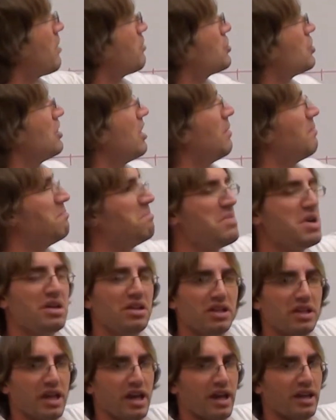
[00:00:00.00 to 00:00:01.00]
up to a
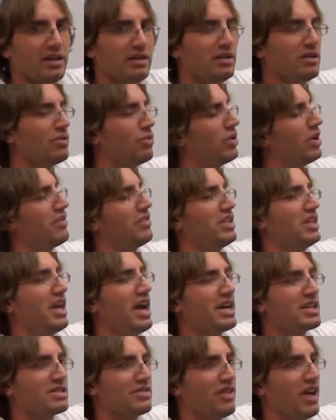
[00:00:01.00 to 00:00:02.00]
million, whatever the
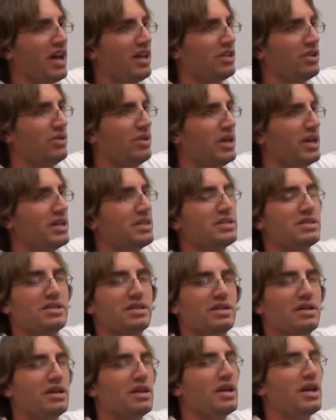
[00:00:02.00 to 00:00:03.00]
x value
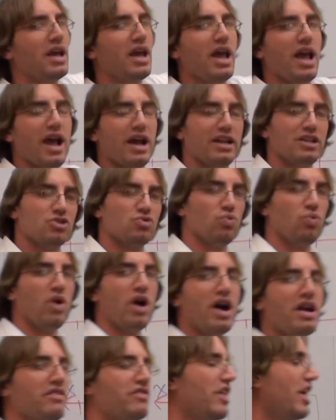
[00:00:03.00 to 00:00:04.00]
is, and its y